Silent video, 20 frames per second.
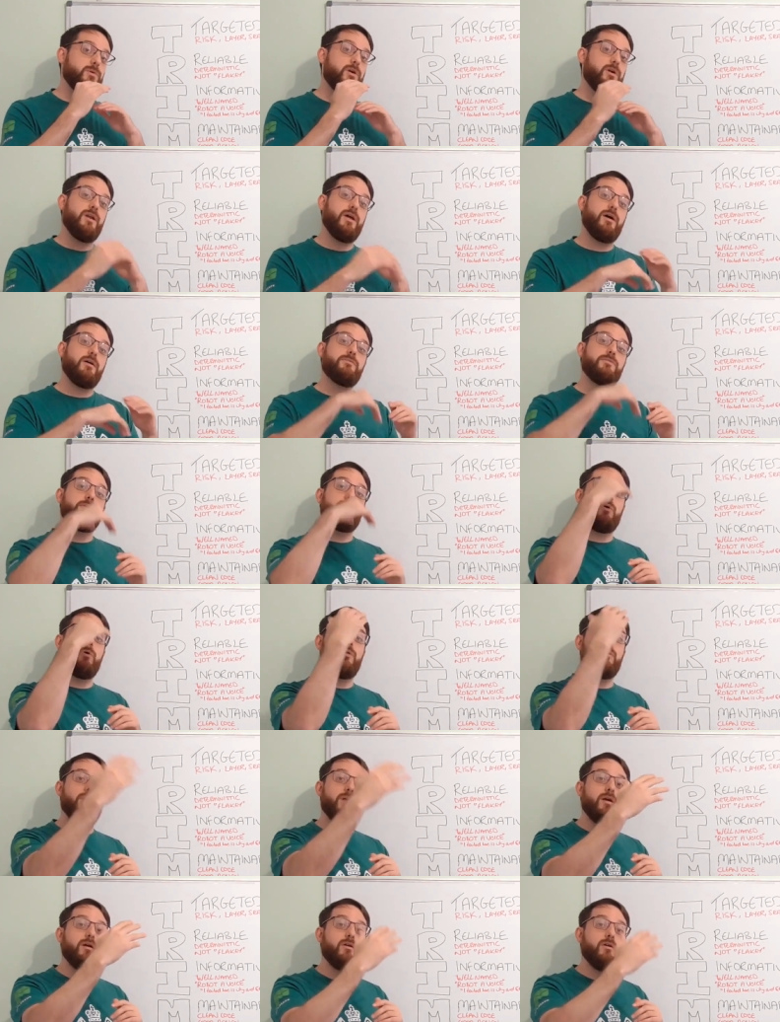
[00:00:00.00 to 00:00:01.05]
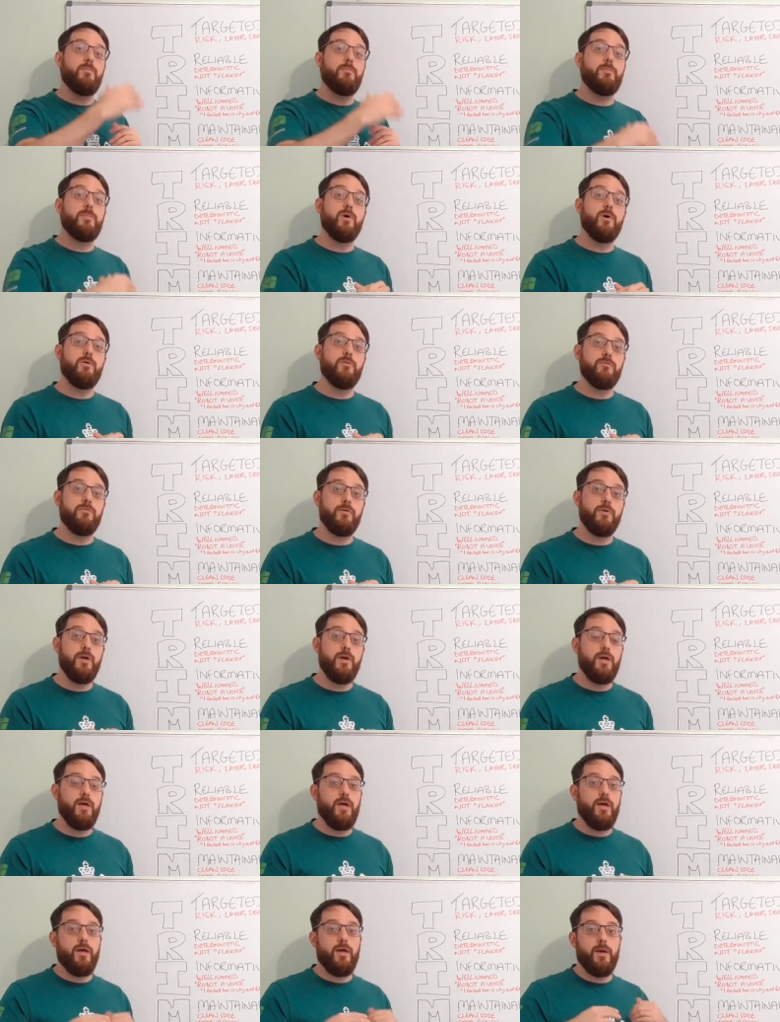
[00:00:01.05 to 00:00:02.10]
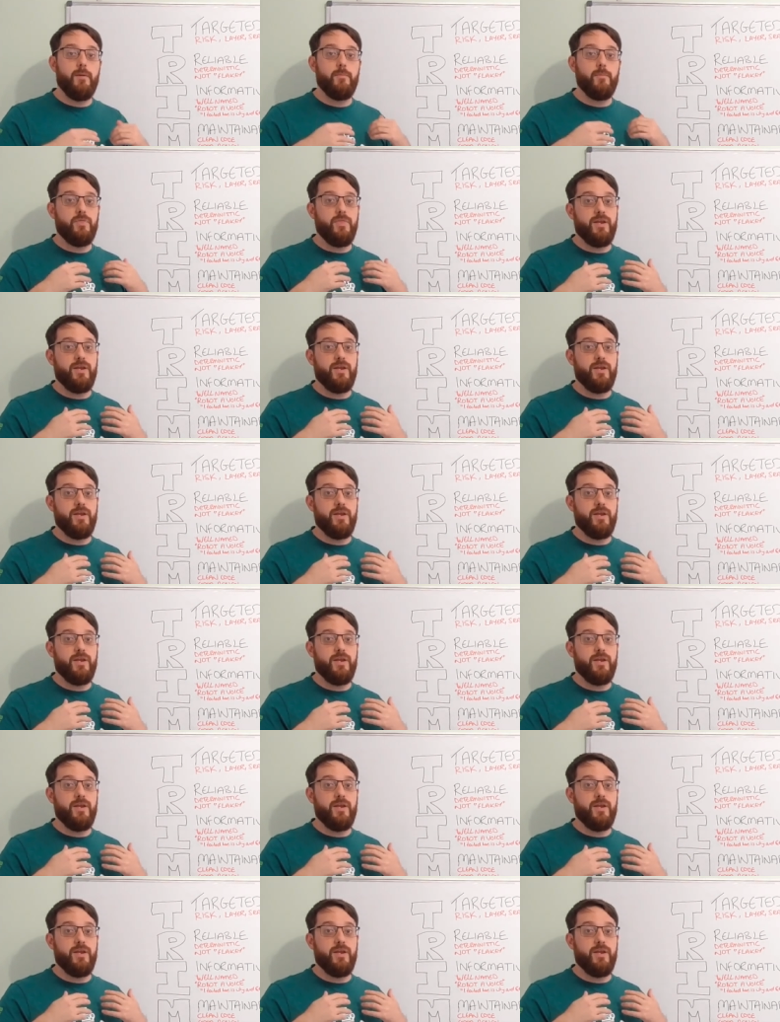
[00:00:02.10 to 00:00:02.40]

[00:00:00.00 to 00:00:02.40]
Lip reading: we're going to have to go a layer above, but